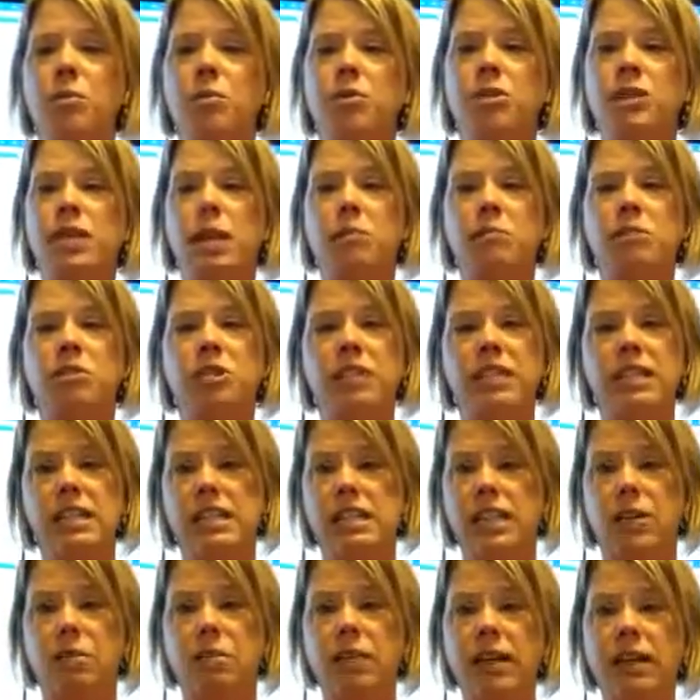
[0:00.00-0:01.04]
perceptually
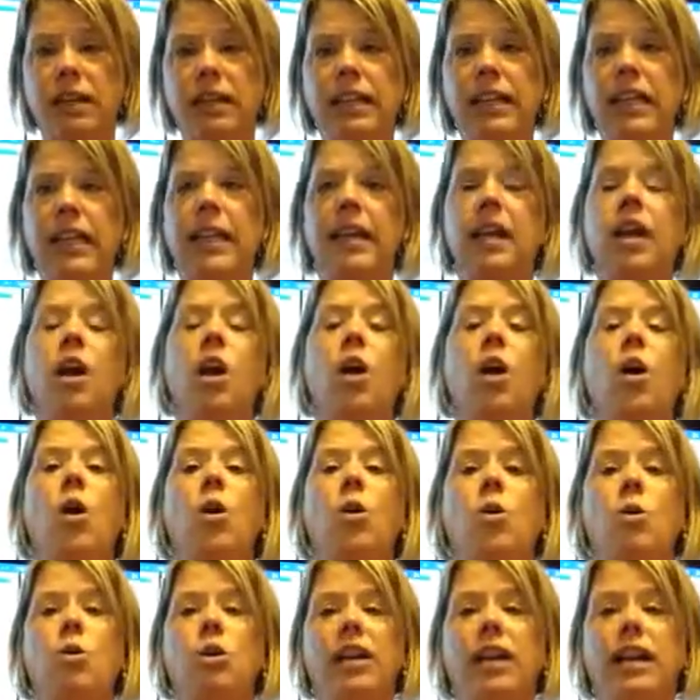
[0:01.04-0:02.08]
see quickly,
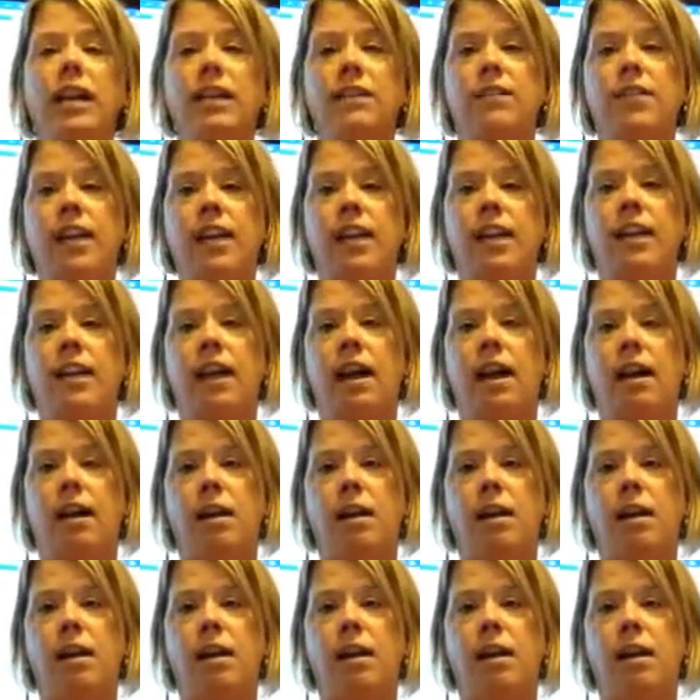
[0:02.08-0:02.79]
or even